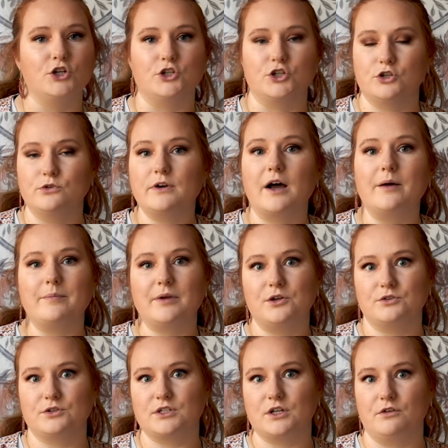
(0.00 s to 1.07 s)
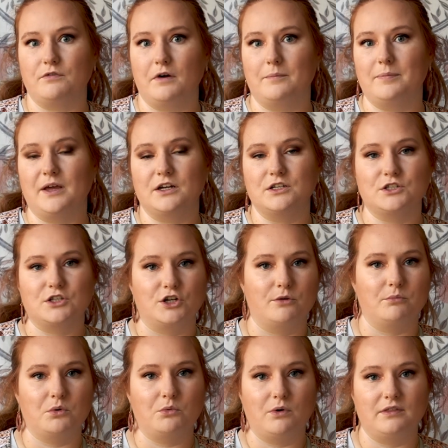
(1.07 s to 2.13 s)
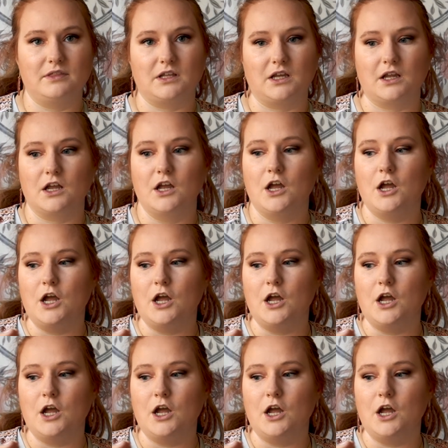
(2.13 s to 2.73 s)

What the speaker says: Do not beat yourself up. That is the number one thing.